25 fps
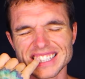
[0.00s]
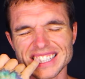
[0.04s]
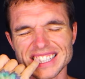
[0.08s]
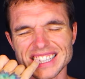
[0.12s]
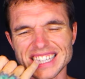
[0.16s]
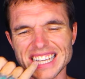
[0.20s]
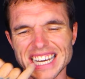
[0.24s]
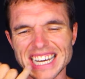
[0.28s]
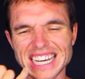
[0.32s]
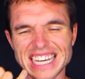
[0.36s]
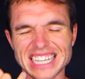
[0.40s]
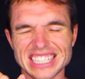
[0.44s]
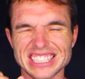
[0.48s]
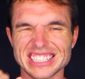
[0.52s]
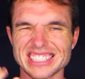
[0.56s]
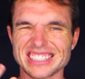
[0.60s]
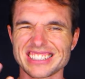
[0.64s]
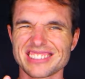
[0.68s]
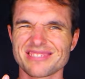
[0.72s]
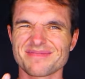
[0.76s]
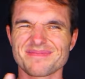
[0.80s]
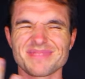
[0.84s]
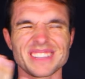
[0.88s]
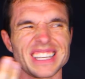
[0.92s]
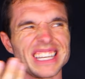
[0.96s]
that
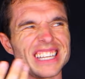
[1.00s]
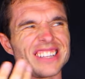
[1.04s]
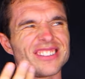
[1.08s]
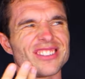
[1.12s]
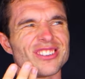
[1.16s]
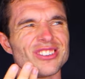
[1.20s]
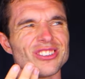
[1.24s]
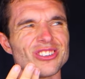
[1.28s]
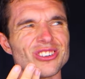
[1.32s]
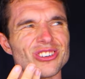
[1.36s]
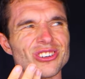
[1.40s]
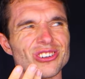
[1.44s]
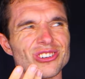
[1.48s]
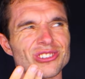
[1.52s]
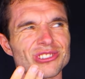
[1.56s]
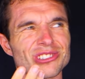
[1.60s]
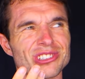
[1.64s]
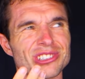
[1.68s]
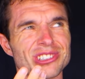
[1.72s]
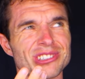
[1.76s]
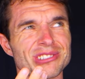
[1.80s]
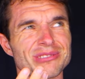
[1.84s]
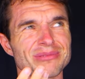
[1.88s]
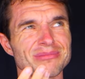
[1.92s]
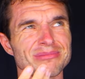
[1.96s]
is
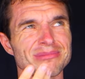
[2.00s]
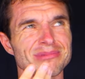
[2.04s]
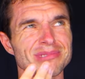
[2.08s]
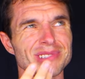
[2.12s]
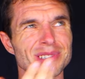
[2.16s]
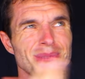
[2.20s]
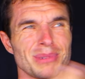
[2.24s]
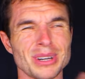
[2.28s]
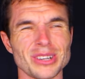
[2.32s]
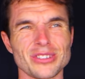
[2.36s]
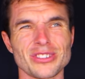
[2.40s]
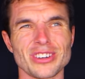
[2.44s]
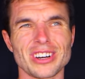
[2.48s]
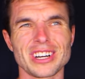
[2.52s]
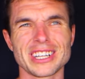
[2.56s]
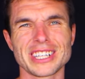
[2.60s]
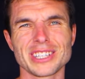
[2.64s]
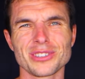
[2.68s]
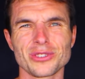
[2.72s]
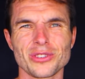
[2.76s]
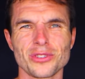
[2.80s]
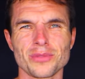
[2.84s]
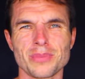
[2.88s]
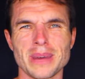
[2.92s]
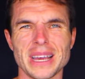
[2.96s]
not the most
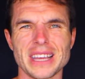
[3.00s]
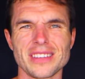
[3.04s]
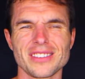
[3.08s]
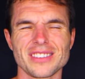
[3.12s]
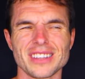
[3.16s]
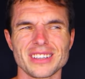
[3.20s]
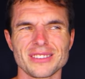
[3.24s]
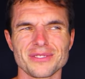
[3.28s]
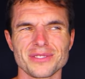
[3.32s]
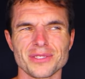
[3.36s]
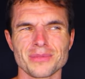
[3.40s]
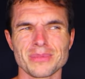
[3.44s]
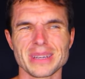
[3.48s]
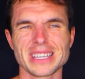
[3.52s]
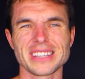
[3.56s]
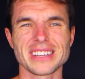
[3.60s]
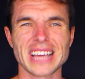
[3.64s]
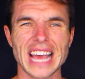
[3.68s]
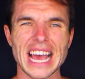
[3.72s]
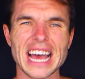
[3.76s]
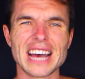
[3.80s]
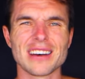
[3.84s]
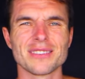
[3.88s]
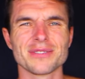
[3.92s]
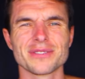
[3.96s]
ideal spacing for me to
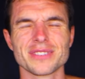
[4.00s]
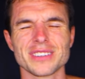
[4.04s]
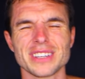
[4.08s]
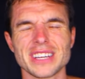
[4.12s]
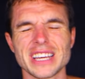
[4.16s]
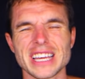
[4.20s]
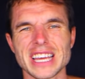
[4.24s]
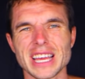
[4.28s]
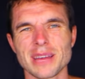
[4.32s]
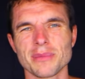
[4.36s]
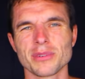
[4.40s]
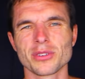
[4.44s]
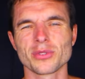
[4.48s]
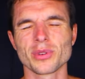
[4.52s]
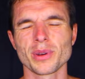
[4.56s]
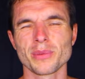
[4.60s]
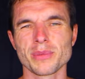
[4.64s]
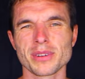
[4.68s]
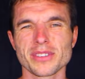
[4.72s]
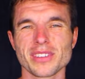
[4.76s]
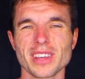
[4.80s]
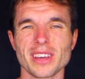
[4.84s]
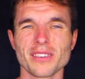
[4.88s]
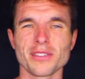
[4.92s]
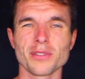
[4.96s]
have in between my
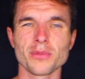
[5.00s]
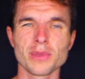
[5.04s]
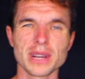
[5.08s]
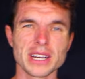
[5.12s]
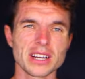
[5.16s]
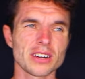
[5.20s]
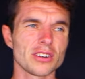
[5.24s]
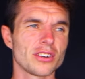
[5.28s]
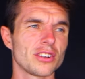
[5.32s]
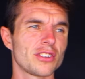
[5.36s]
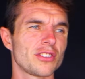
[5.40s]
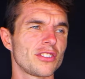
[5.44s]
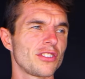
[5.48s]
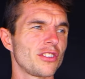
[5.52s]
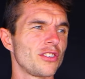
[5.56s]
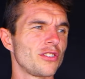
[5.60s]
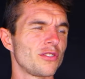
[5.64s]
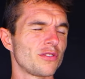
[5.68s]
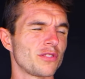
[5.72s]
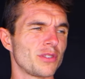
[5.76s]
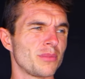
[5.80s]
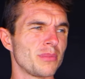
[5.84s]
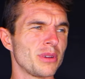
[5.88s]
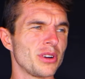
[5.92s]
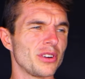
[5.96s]
teeth. And when I got the
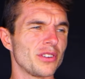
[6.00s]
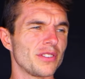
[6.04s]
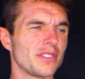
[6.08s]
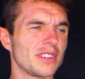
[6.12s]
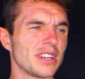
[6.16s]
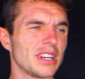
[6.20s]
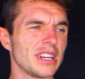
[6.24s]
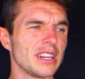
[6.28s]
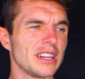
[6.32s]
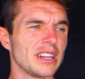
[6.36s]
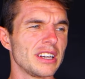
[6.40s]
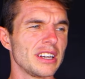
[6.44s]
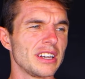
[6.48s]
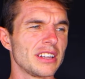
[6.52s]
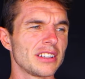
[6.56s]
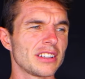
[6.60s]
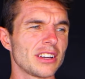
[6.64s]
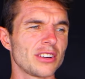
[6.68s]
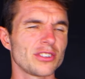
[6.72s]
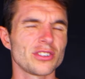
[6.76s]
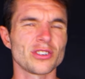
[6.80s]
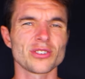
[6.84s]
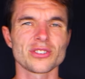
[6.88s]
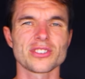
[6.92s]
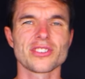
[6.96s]
tooth removed, no
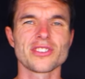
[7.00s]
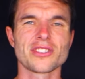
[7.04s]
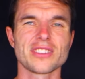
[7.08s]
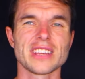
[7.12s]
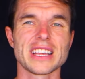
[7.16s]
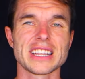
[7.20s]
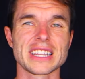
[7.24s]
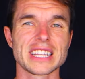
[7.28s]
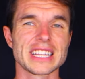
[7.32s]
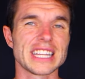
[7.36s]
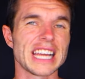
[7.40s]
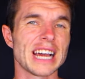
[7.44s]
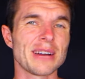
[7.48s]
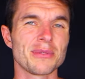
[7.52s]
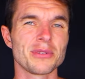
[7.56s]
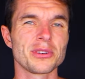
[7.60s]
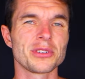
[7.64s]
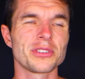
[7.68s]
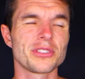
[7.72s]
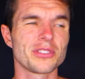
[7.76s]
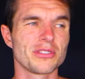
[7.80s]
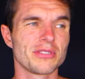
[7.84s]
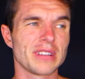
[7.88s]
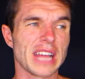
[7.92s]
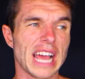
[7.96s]
doctor said that that
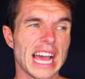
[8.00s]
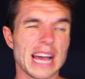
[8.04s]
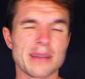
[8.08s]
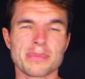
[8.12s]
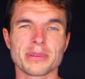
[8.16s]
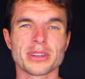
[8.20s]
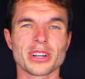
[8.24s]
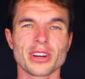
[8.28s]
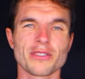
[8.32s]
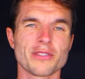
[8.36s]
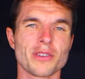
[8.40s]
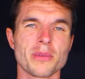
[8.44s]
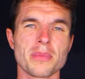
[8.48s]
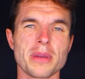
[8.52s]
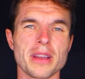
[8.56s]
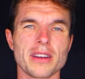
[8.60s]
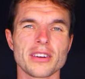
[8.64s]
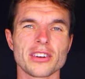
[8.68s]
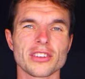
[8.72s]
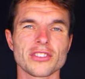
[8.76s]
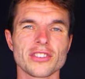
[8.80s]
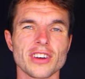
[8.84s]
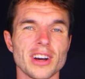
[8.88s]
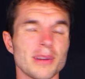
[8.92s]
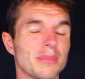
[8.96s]
would happen over a period
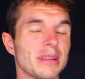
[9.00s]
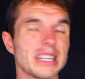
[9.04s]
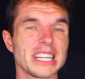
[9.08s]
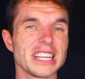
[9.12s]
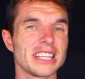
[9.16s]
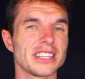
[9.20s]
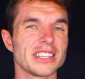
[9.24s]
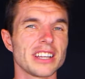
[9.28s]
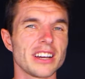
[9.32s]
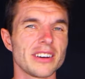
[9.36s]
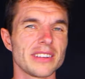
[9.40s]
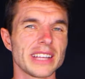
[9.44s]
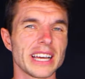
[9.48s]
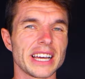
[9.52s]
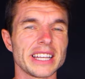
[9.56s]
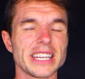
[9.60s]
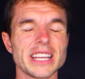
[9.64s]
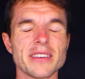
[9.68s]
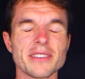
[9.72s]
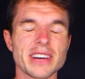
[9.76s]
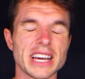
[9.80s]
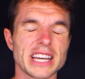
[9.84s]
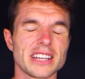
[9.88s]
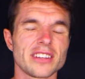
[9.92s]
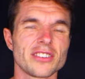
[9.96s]
of time. I didn't know that. I
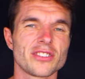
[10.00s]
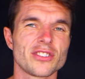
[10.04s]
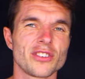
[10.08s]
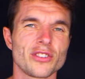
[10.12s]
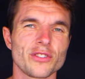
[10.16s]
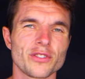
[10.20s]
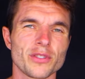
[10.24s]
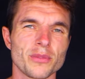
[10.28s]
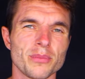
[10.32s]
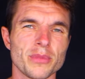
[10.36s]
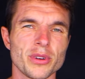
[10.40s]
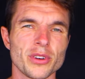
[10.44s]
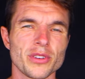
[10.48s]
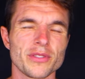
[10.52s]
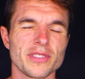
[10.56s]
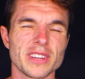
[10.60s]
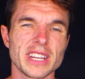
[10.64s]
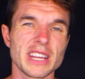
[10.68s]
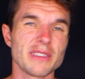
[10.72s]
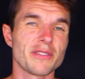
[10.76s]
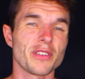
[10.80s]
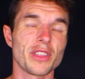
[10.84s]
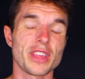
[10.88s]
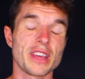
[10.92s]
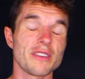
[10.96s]
never had a tooth removed. I
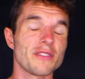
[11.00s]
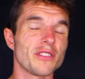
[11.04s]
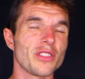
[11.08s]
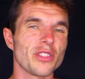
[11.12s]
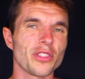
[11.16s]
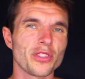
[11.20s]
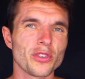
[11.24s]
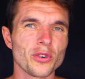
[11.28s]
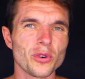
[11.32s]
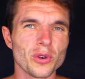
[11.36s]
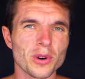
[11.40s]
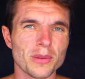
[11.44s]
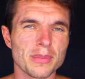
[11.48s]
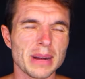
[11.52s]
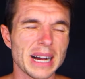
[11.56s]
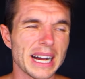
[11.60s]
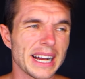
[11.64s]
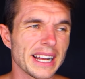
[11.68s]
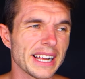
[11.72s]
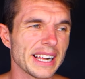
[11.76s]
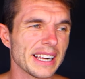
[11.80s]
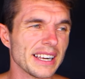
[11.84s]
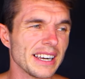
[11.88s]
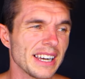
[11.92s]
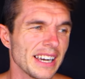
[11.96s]
never even thought about
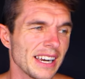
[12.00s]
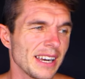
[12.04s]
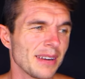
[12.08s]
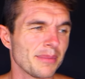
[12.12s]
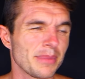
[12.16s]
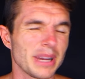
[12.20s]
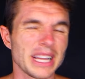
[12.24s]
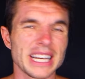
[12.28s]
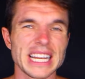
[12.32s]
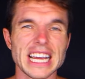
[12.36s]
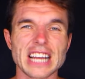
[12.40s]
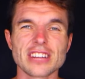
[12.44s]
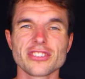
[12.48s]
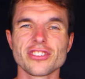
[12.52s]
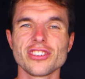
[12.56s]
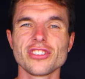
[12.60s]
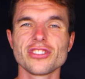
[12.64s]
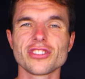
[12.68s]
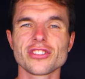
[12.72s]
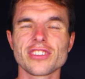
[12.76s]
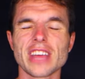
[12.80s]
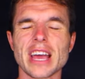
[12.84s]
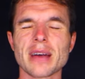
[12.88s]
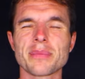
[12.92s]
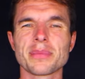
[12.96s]
it. But it actually
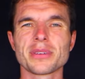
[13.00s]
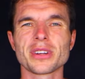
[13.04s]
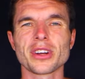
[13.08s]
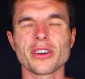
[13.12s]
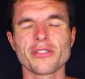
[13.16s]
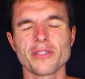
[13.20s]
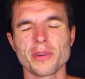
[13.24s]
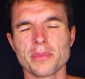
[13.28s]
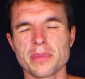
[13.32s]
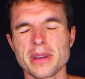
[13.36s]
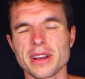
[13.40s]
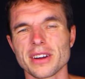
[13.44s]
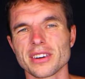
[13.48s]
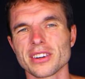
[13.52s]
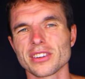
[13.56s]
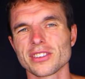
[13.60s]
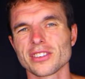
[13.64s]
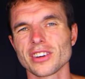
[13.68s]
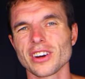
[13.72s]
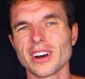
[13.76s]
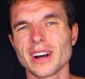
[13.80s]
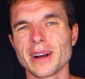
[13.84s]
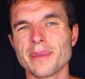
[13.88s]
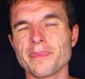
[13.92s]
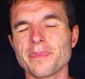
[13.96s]
just happened over a period of
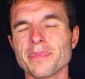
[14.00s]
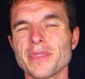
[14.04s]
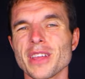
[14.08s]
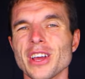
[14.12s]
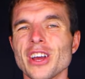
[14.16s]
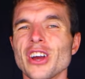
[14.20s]
time.